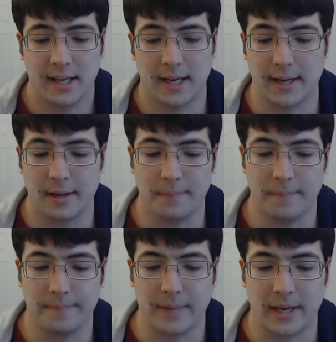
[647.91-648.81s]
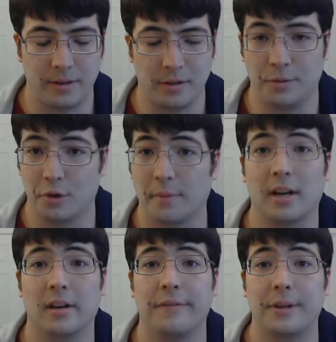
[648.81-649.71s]
and you enjoy
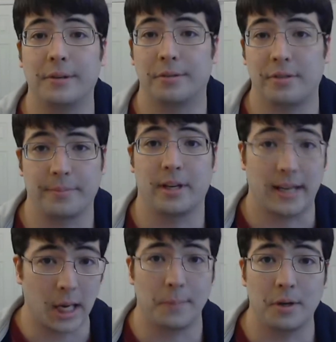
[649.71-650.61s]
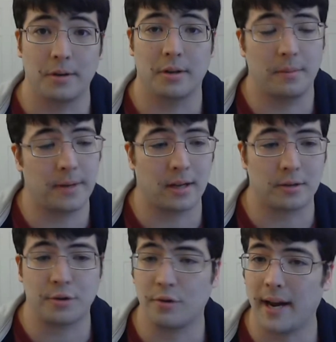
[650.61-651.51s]
my reviews, so I'm going to keep doing them, and
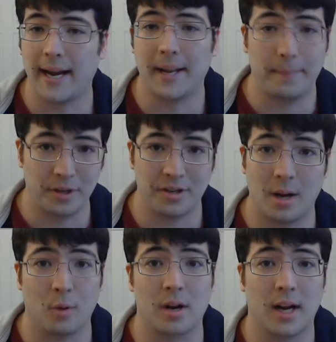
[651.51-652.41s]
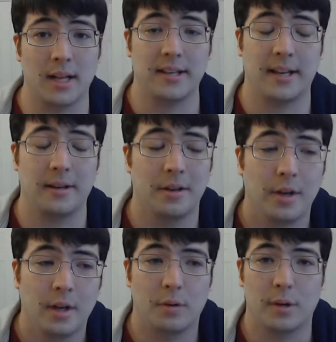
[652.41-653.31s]
I'll try to push out more content
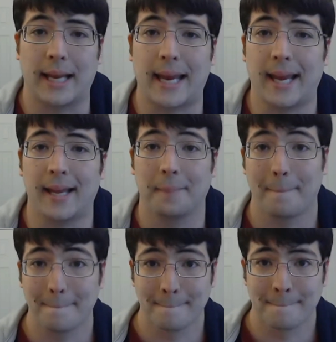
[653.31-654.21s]
when I can.